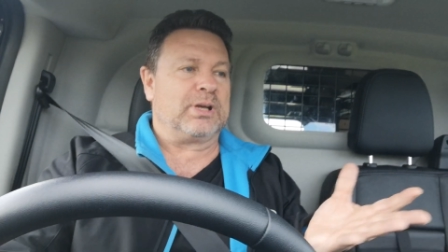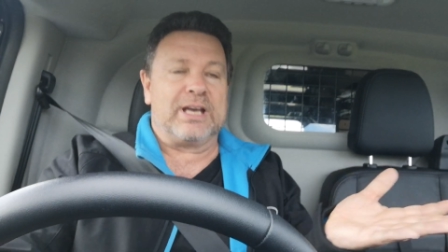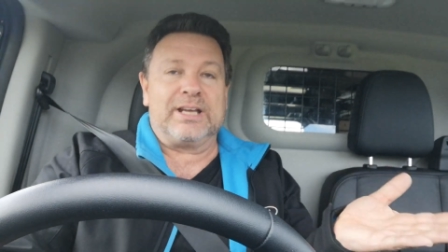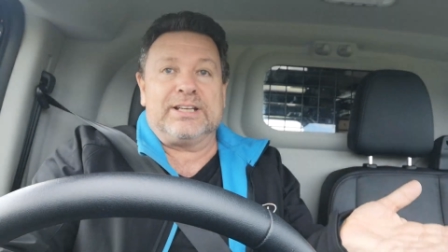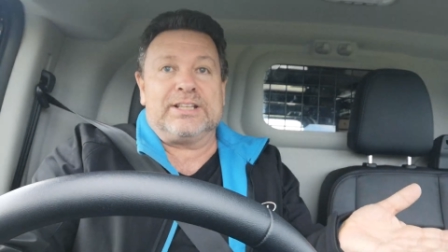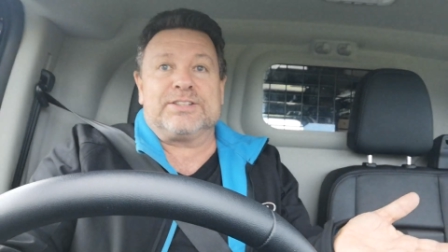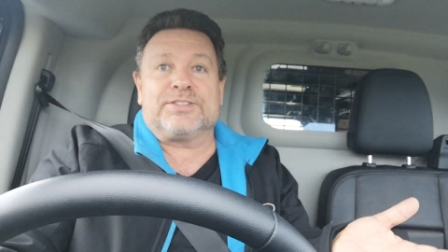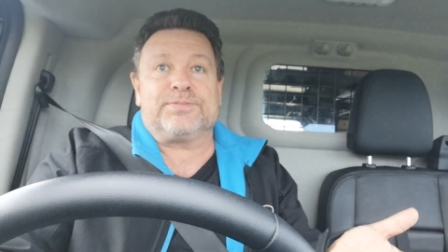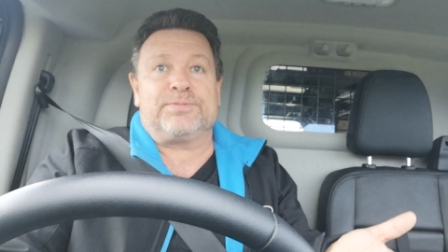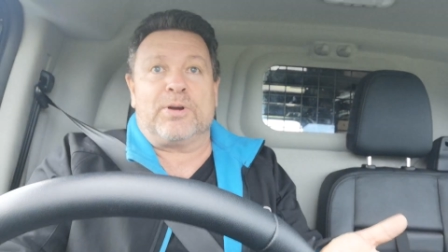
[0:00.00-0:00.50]

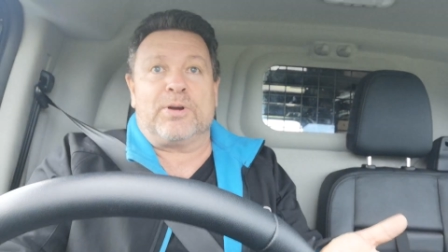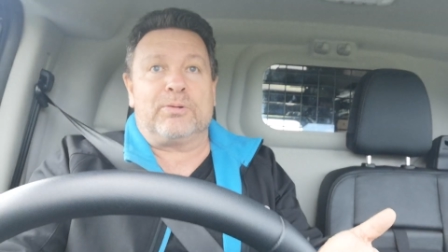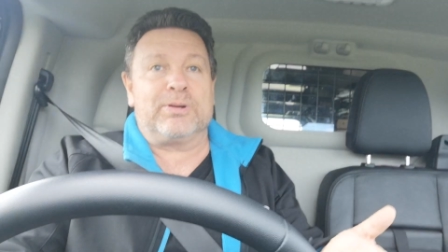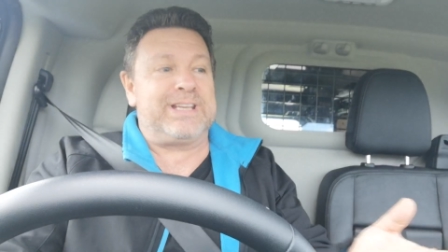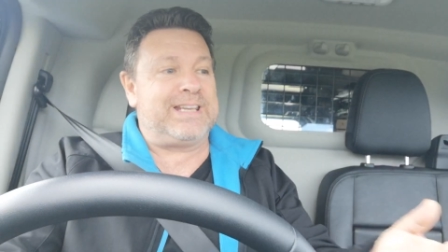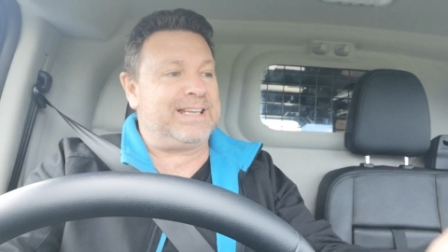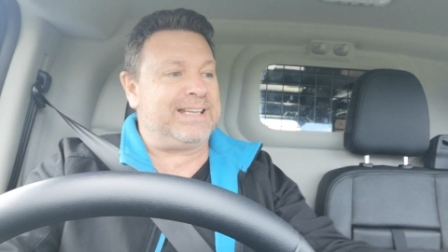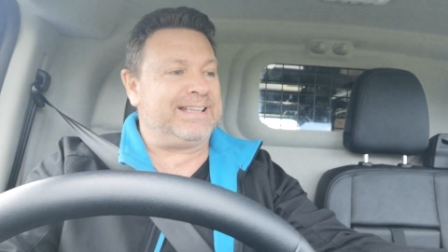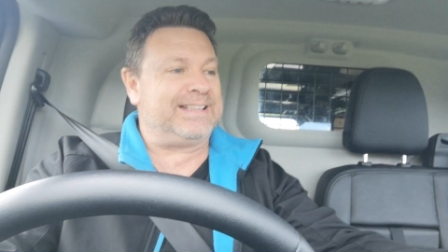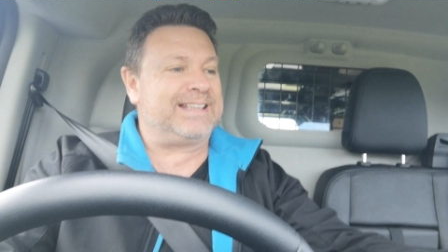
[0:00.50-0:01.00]
and it's
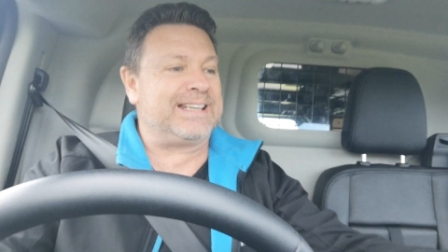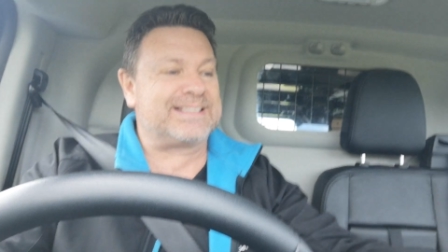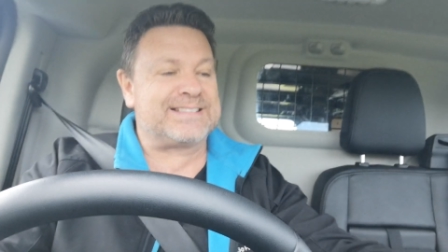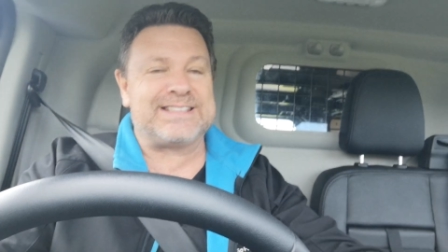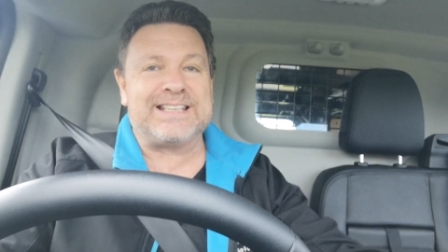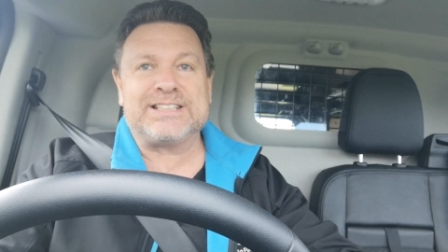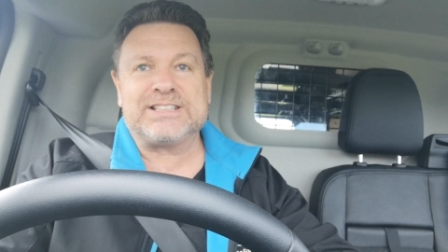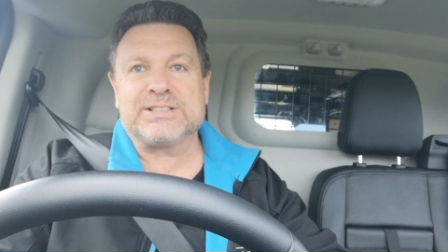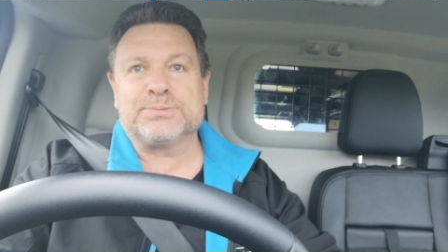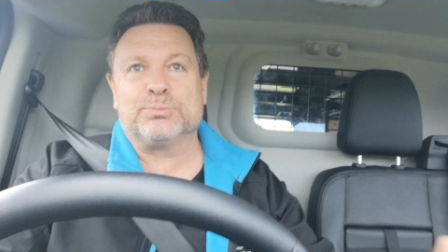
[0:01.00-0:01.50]
very
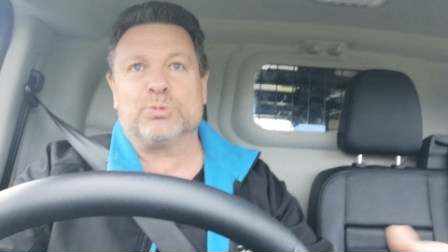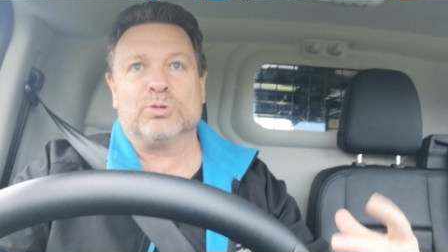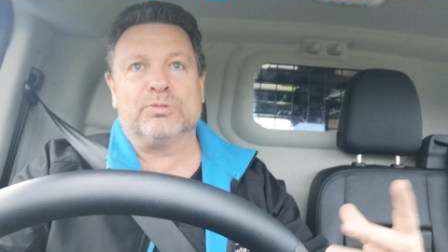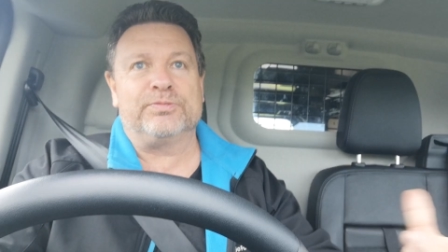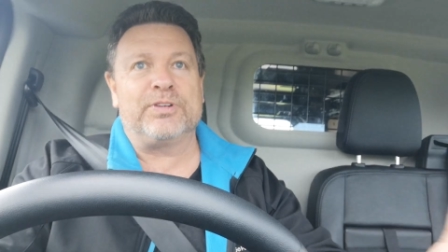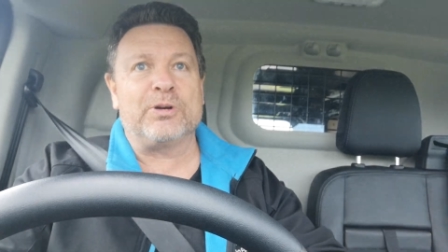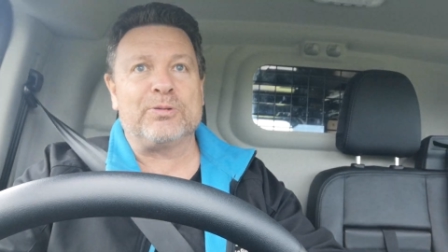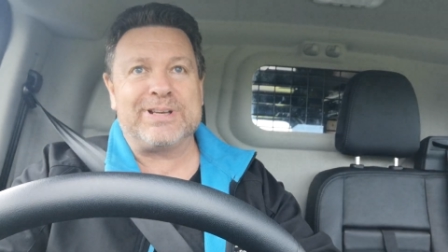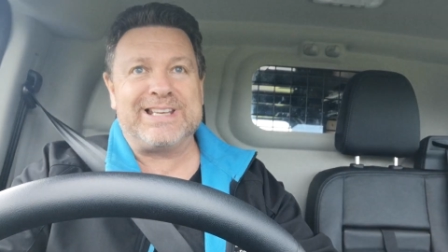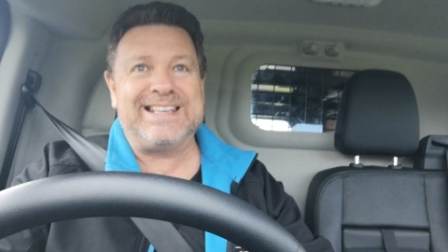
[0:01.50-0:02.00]
accessible,
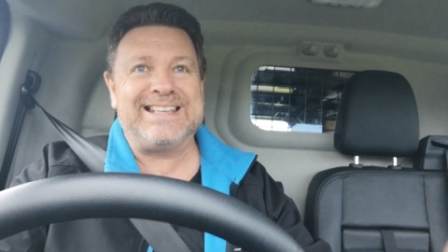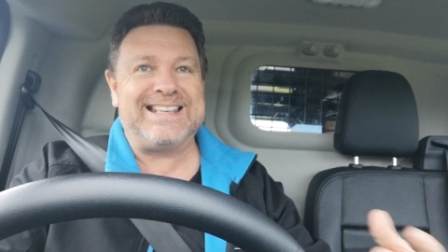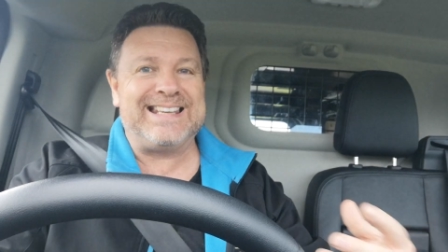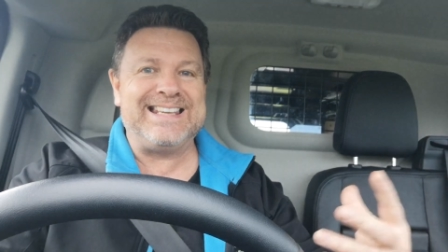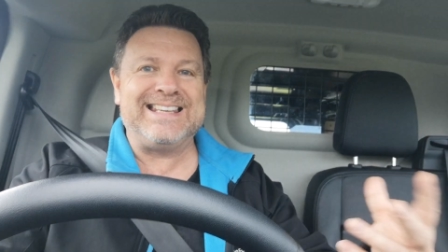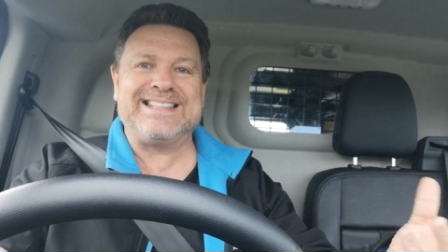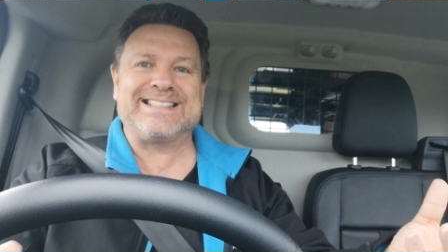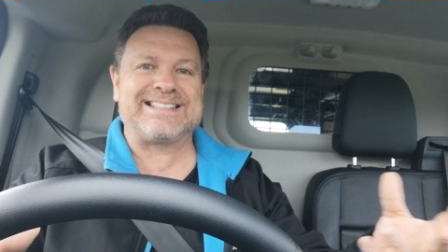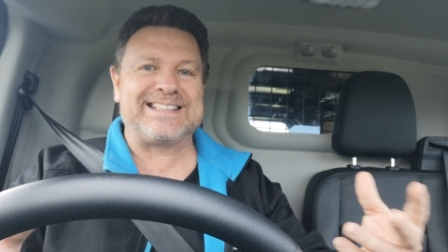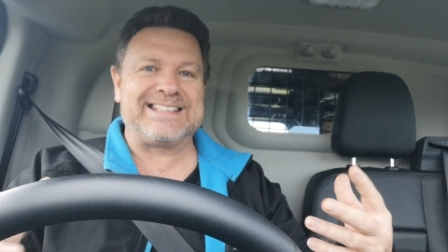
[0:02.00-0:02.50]
very
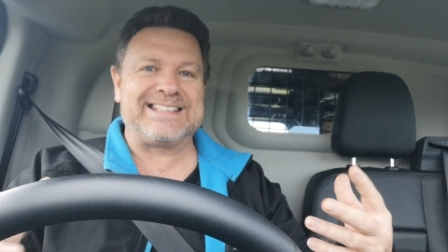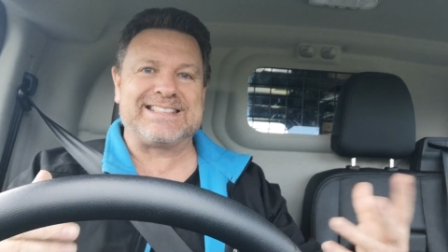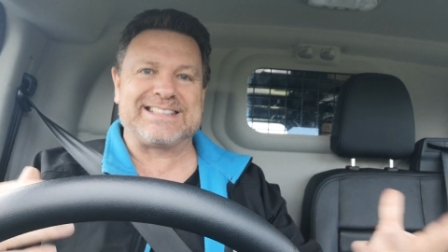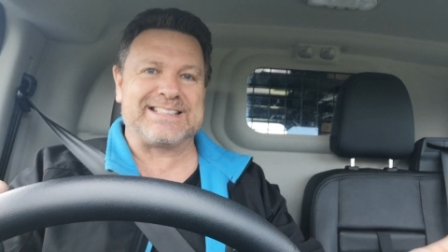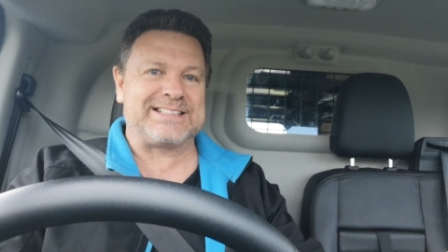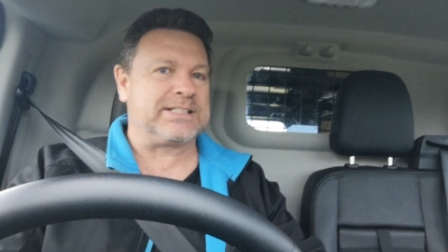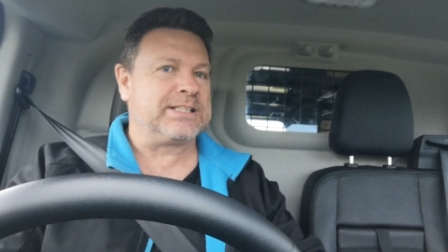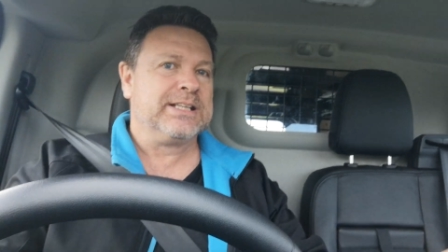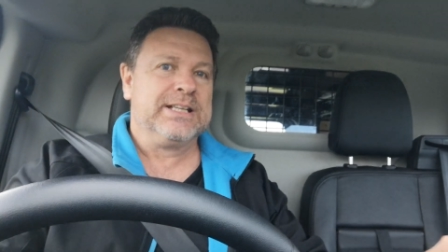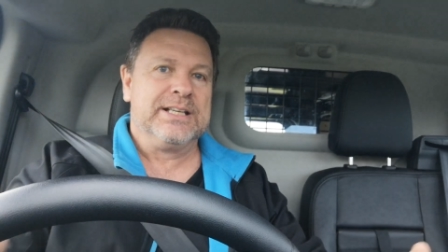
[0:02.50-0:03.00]
easy
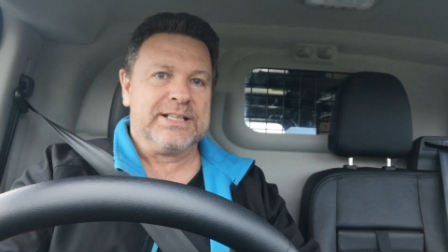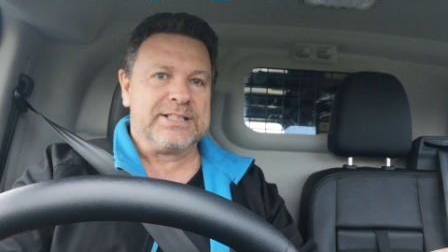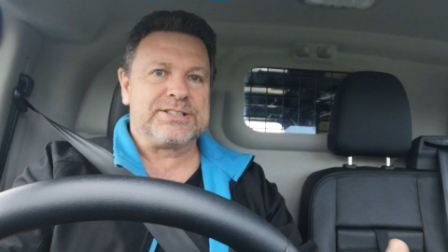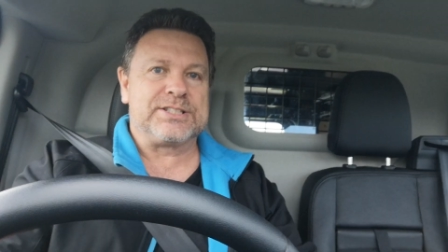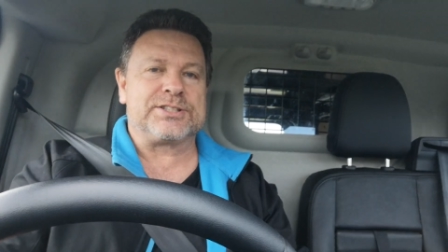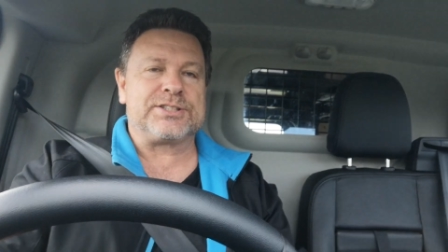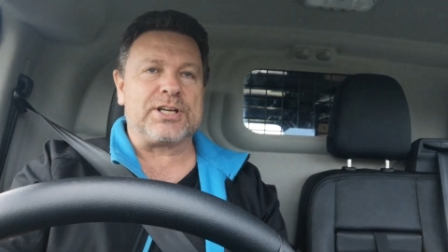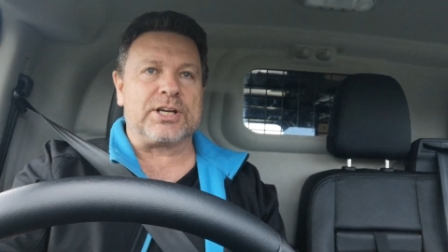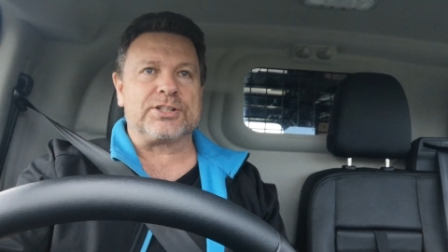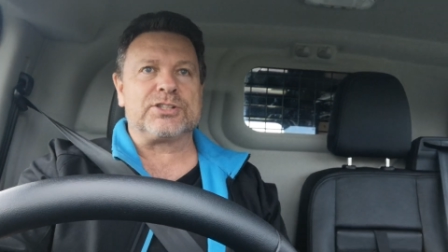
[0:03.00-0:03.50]
to
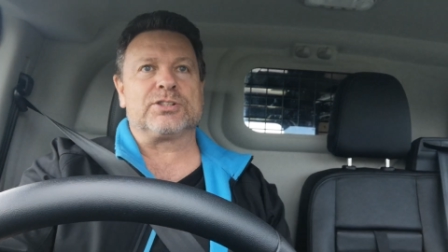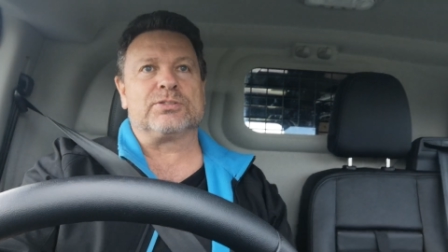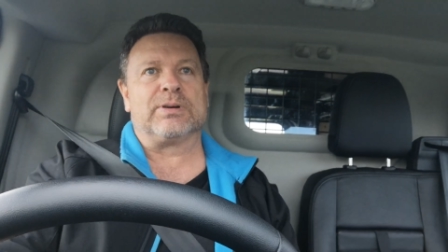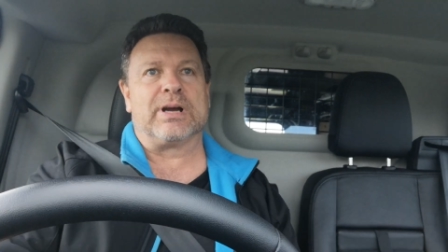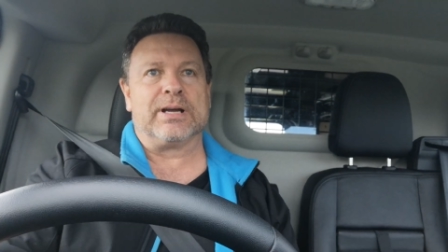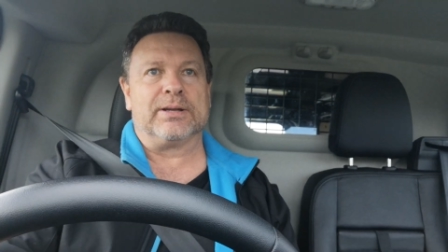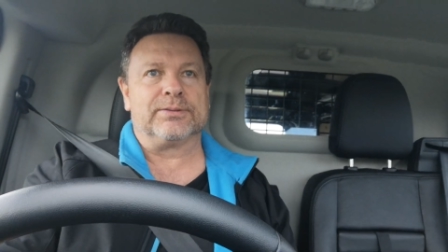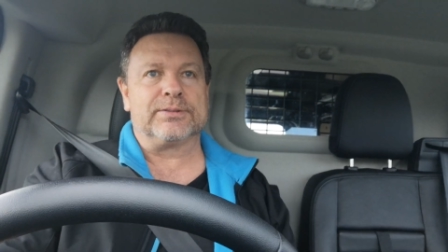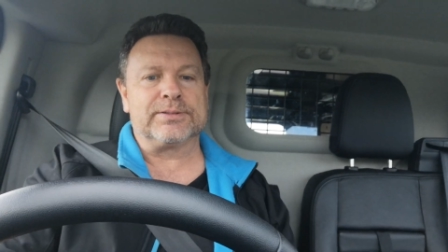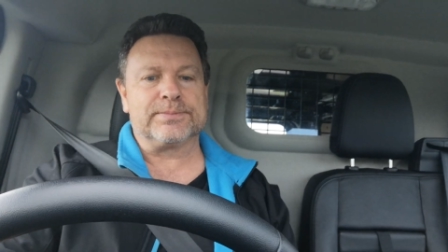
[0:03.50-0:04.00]
touch
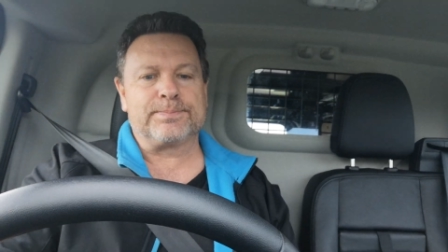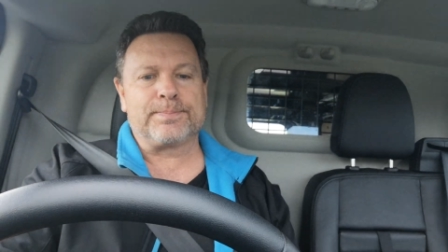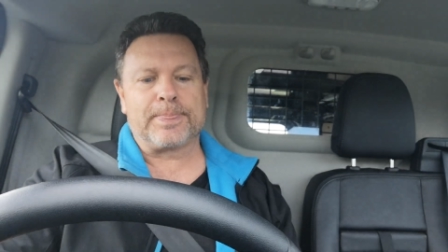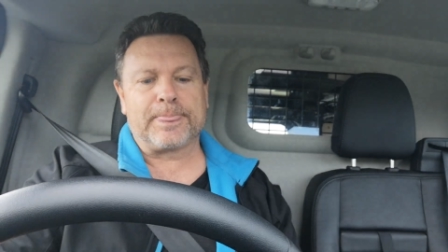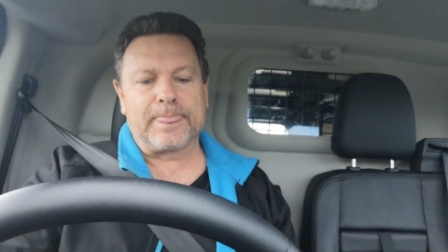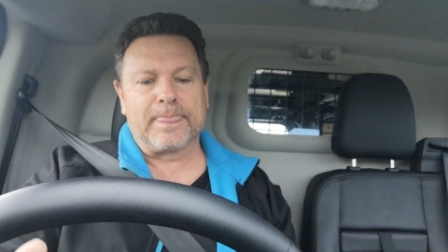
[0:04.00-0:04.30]
around.